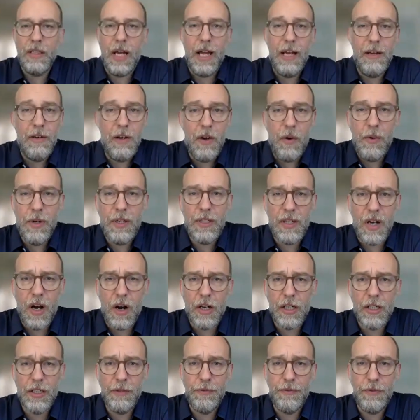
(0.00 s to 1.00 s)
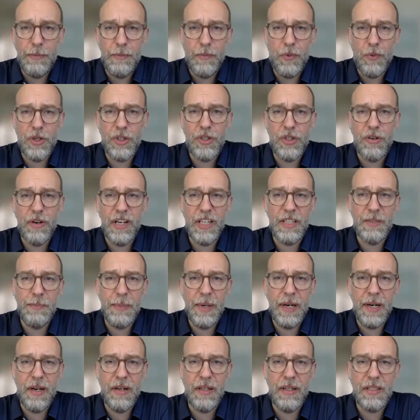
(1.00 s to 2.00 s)
I would always argue for more
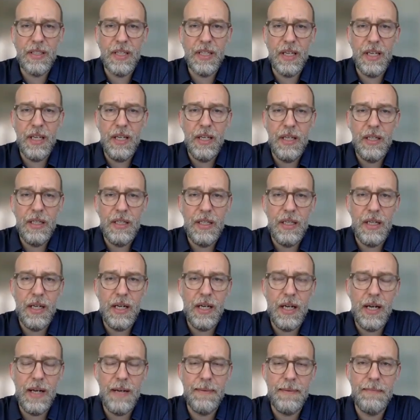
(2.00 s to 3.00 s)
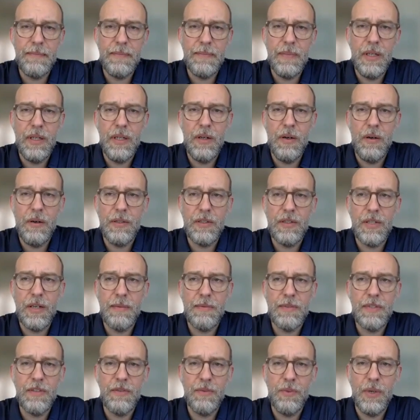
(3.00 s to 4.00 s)
transparency, in
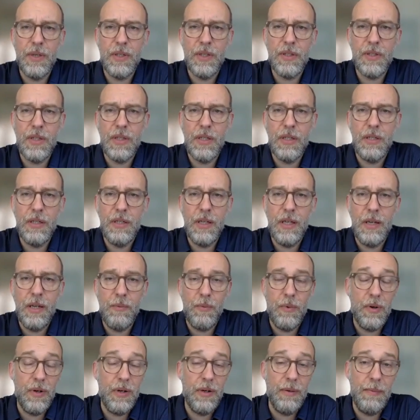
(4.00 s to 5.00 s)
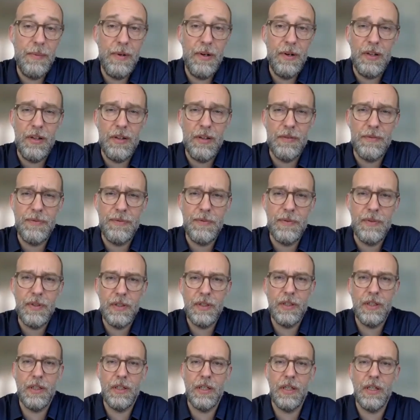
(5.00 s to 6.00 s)
terms of and we're in the middle
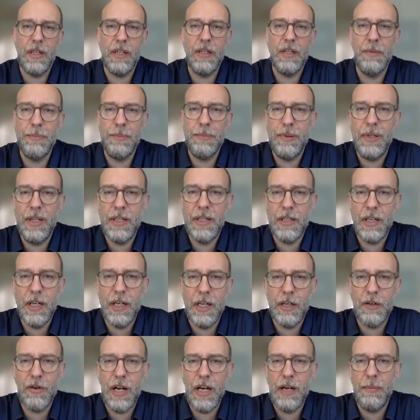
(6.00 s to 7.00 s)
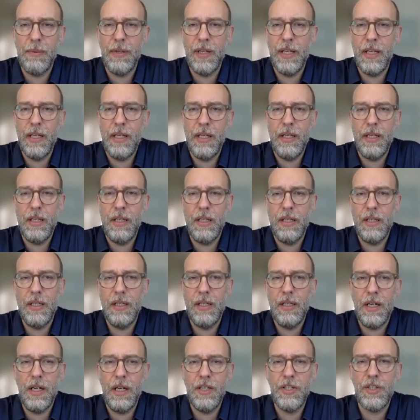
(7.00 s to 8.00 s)
of incredibly
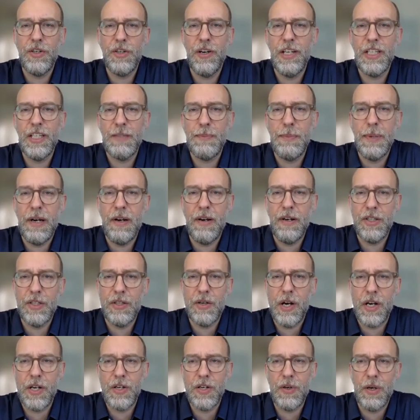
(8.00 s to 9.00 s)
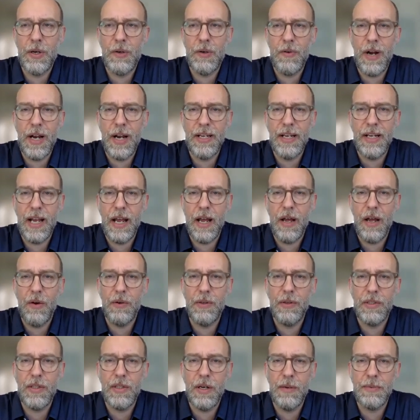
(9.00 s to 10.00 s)
untransparent Treasury right now
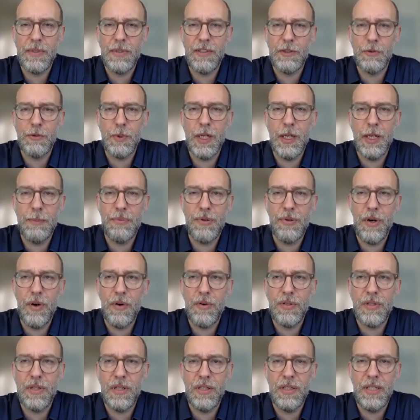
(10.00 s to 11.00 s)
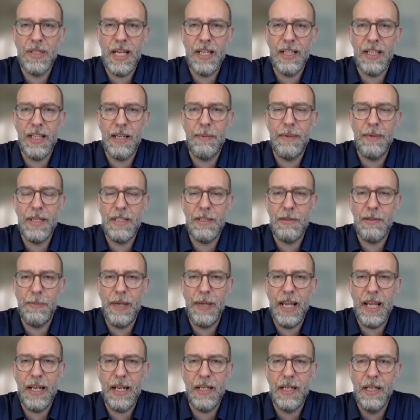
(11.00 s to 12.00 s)
in terms as we approach the debt limit
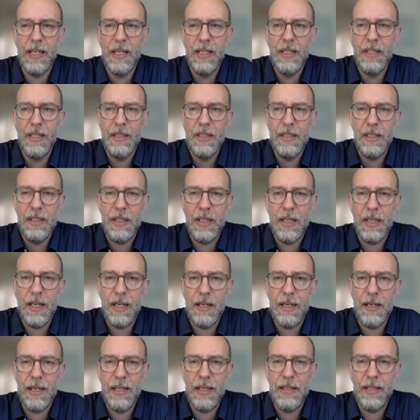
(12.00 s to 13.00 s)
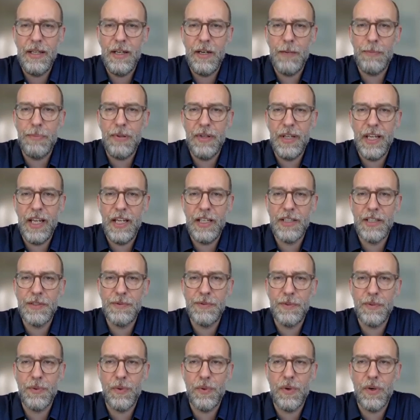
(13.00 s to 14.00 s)
debate and their plans
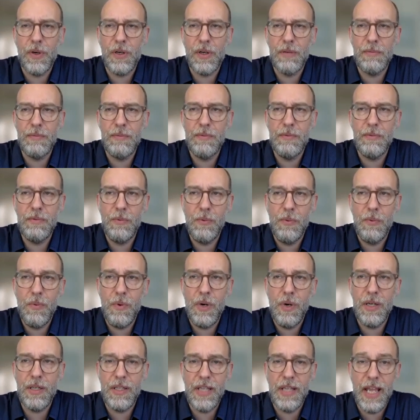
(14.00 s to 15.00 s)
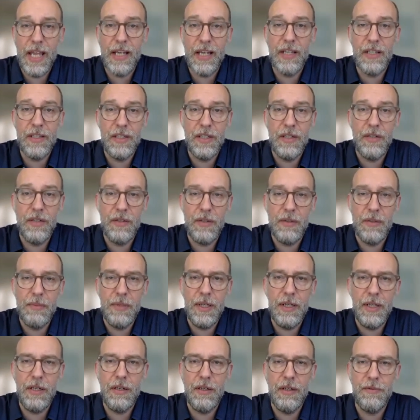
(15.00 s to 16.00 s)
for what they could do to
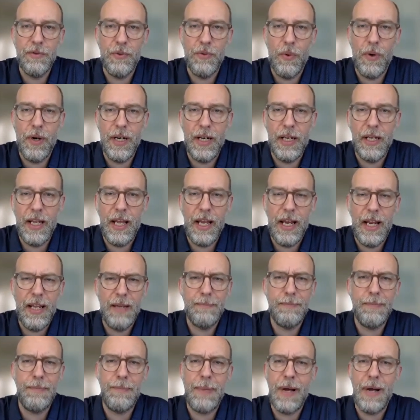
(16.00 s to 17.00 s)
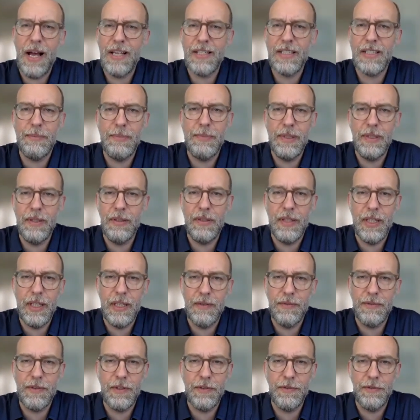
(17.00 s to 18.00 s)
be avoiding any possibility
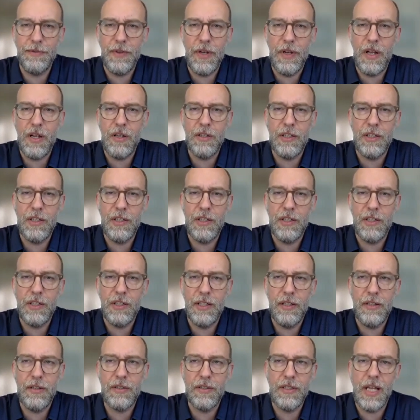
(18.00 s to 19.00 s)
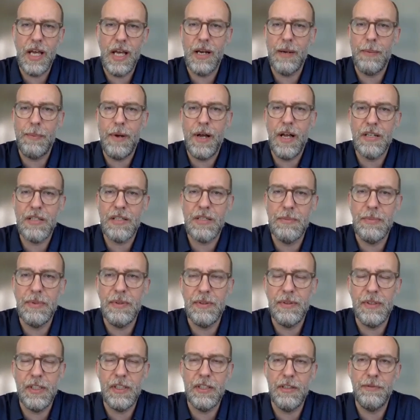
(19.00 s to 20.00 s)
of a default. And there's not a
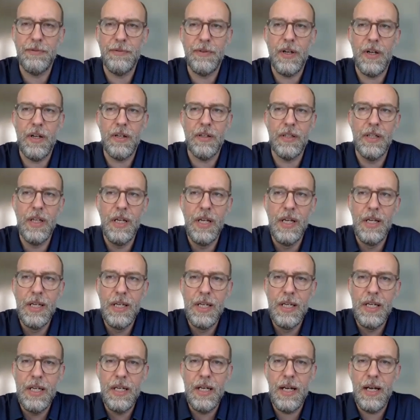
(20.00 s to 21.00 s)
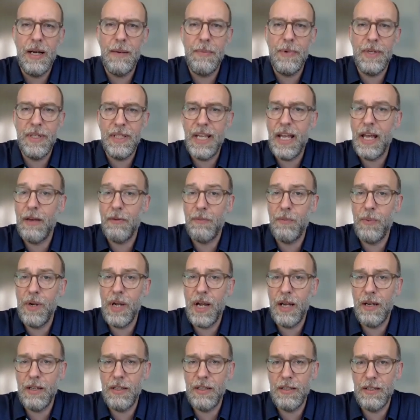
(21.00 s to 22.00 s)
possibility of default. But yeah,
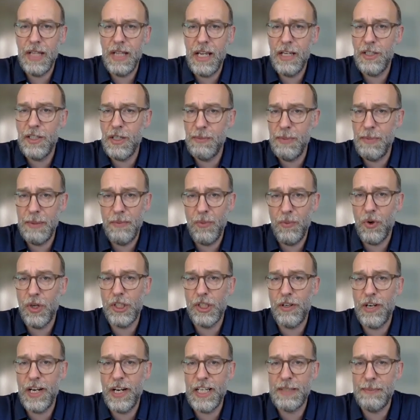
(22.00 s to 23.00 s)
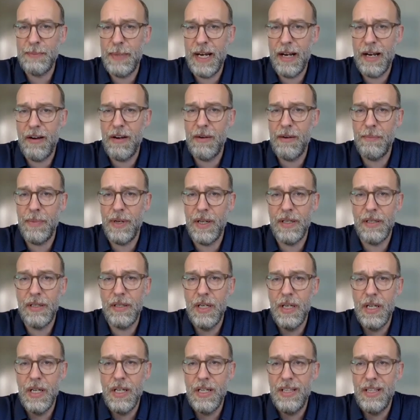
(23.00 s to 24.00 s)
they should be more transparent. But
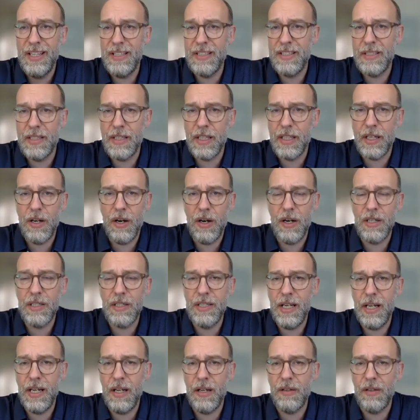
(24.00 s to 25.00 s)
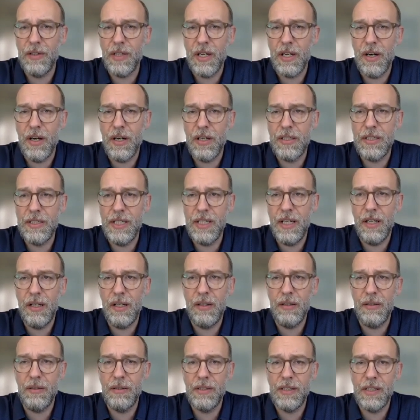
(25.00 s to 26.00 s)
this is the cartel. The
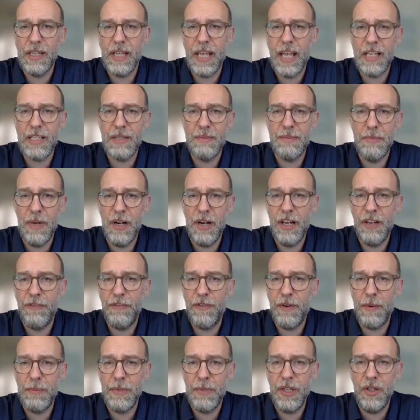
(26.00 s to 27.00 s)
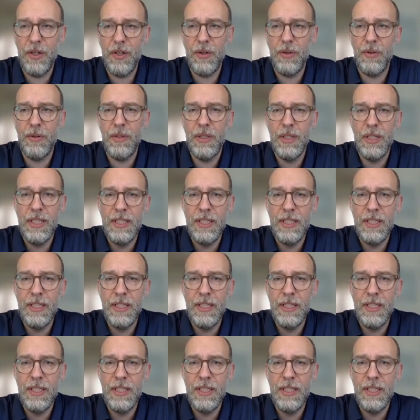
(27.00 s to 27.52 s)
cartel gets money from you.